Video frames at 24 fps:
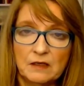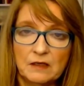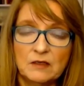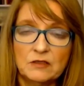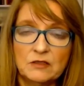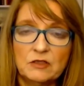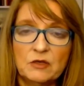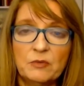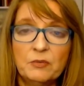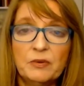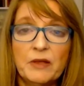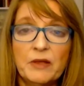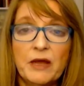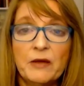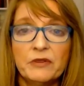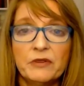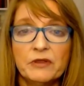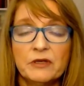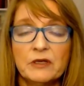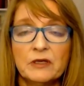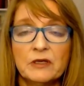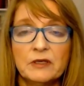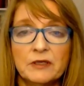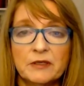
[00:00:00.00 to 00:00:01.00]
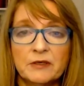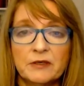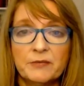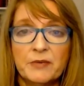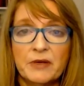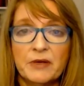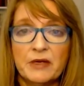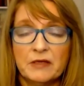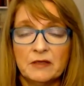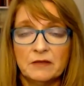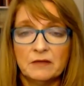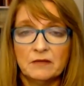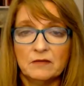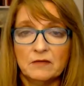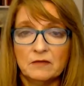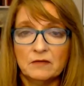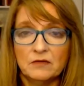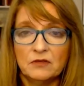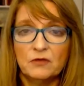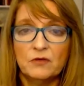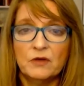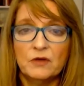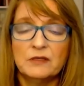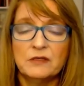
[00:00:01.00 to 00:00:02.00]
So play with it a little bit.
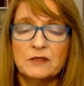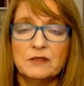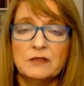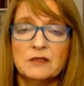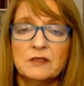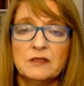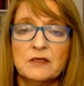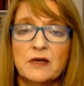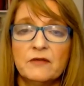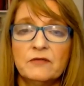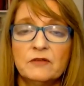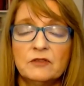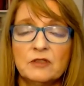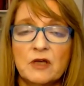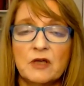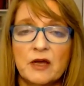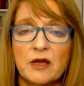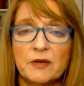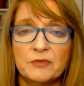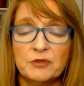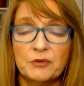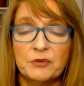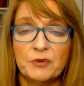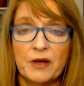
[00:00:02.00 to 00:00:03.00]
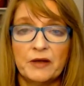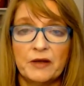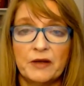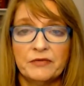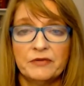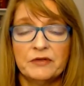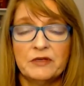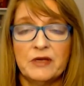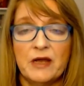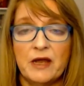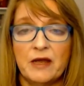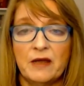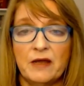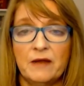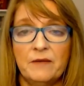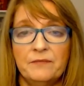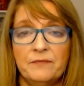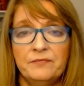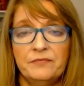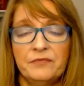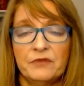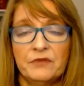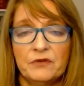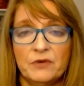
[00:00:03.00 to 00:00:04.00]
Do it several times throughout the day,
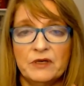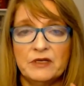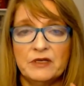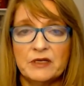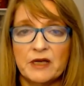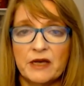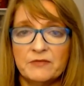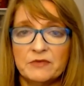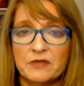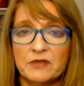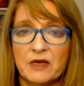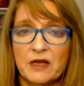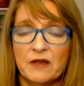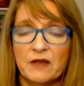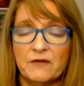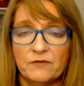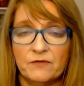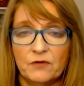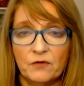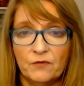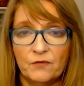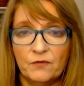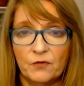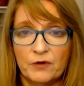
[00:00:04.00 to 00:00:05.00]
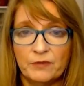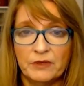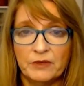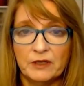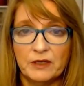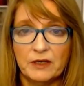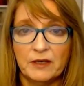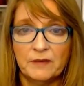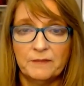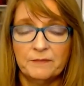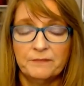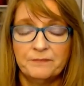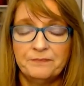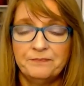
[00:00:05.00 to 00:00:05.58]
3 times a day, full formula.